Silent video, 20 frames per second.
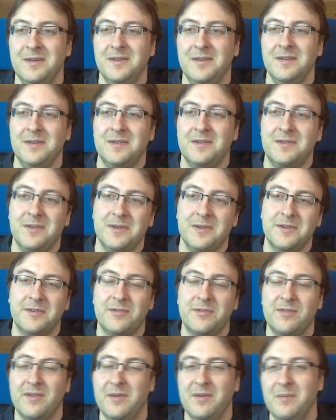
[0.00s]
sort
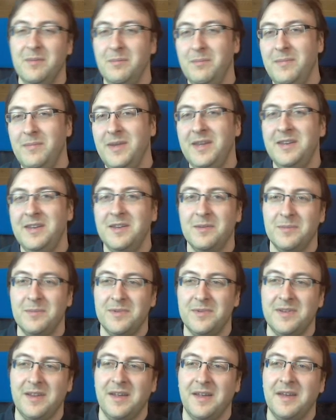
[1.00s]
of
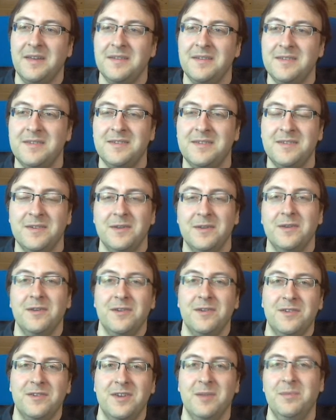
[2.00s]
medium-sized
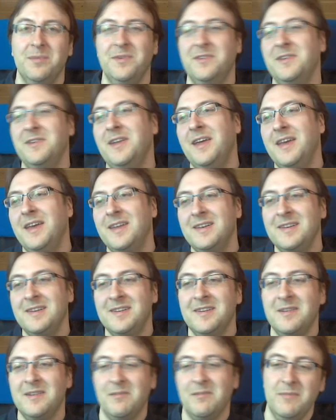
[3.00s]
ships, and
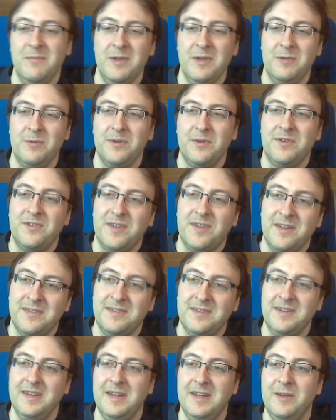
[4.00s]
it would
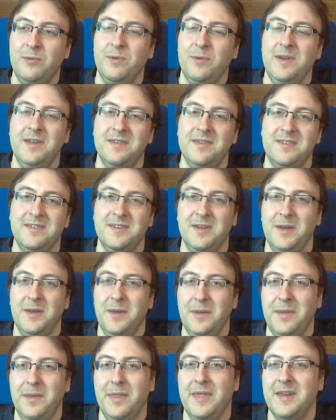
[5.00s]
just increase
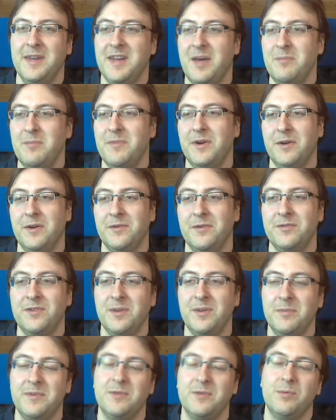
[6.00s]
the number of
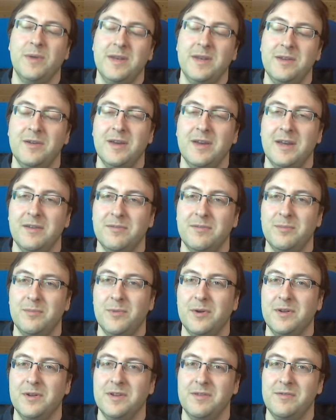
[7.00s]
ships when you have
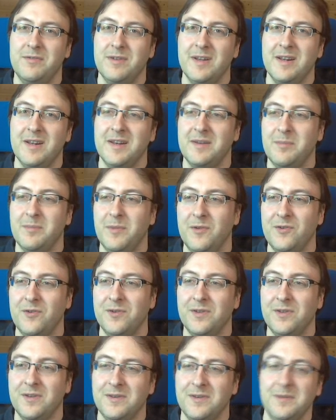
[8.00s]
more difficult
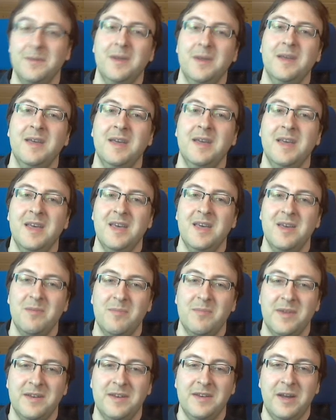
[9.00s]
missions.
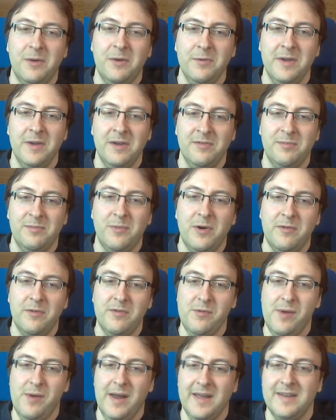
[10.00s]
But now we have more
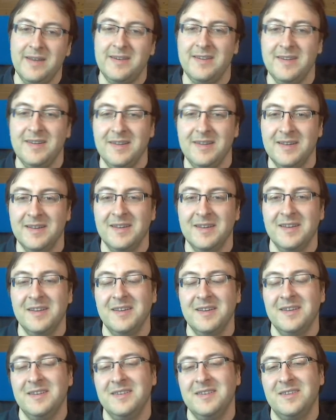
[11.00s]
variety.
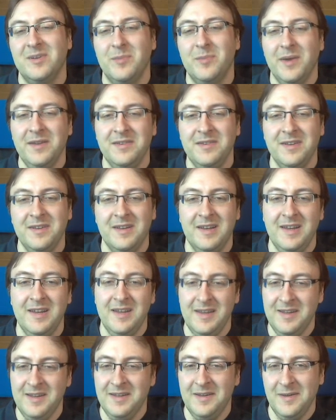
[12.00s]
So basically